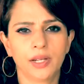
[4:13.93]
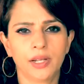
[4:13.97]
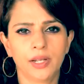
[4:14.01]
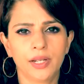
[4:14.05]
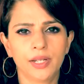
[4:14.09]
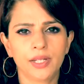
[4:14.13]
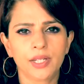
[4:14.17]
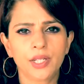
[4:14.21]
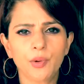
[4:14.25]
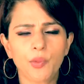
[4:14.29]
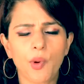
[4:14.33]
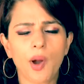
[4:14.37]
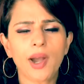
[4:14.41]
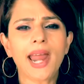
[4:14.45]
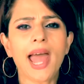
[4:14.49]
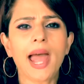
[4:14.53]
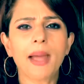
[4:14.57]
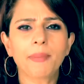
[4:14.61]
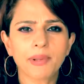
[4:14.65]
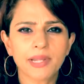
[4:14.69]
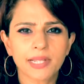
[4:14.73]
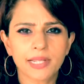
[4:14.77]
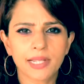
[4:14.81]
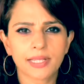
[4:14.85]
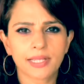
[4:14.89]
So what
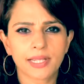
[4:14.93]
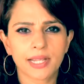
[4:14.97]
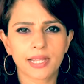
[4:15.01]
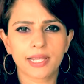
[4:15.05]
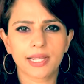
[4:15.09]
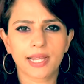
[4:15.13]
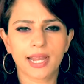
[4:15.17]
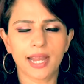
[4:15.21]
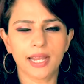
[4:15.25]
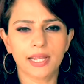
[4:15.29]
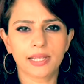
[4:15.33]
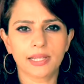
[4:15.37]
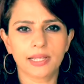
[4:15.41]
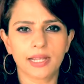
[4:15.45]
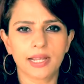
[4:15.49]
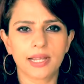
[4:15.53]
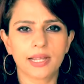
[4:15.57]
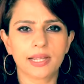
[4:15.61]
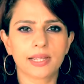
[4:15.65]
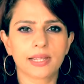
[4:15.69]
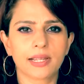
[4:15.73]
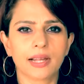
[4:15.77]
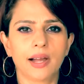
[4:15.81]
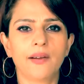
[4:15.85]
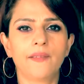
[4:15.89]
happens in this case
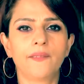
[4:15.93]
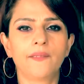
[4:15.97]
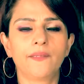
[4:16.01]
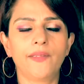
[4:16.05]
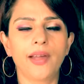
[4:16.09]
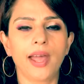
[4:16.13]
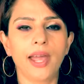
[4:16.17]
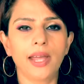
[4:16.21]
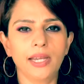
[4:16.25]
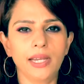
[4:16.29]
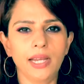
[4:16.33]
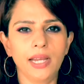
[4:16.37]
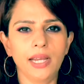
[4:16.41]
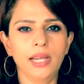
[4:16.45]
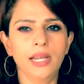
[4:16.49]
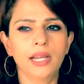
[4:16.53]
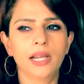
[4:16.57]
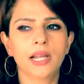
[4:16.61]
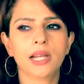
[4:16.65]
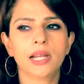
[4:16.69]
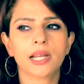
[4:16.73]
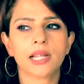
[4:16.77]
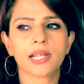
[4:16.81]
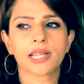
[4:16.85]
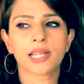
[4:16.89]
is a very
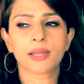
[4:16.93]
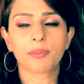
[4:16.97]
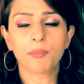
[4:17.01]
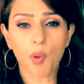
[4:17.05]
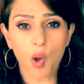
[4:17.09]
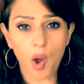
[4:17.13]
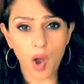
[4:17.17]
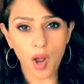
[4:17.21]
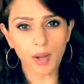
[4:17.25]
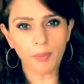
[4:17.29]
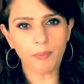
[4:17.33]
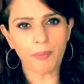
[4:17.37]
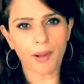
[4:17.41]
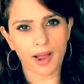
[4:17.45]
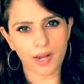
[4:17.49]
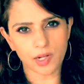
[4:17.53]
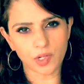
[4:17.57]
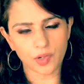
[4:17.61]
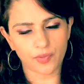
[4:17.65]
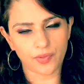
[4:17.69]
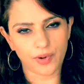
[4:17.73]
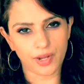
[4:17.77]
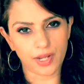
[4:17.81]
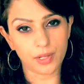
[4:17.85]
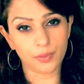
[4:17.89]
small part
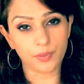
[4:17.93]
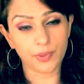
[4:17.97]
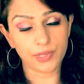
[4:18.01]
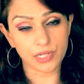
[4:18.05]
of us,